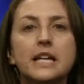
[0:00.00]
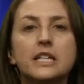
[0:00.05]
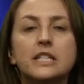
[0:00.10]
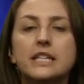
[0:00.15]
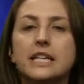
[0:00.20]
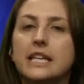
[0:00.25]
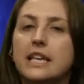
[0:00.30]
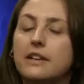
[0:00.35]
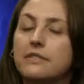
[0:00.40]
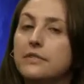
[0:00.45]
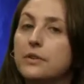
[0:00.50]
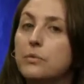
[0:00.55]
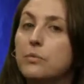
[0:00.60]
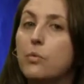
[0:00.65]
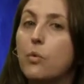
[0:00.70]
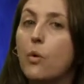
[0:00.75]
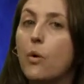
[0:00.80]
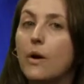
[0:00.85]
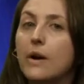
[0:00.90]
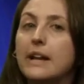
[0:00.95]
to give a
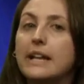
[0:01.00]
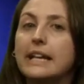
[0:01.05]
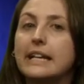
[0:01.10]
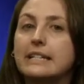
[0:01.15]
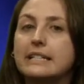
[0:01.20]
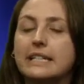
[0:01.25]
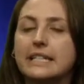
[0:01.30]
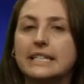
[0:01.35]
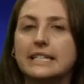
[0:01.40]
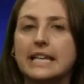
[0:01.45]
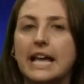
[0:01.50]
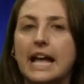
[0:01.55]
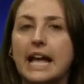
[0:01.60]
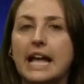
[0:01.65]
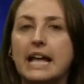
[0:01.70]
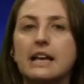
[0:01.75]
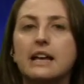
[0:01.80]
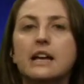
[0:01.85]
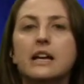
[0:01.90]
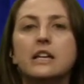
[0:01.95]
warning to
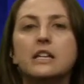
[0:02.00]
say,